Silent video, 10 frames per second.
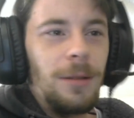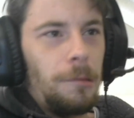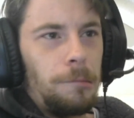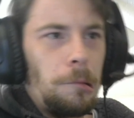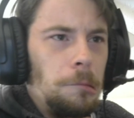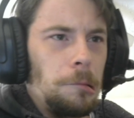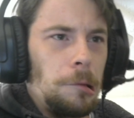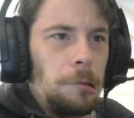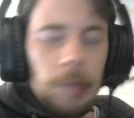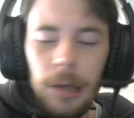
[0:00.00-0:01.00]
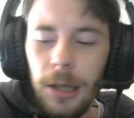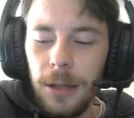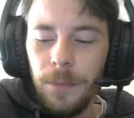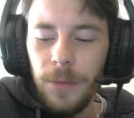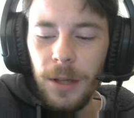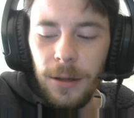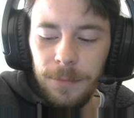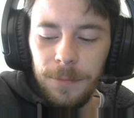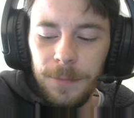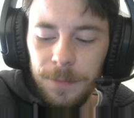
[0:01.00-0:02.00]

Uh, a whole line. Um,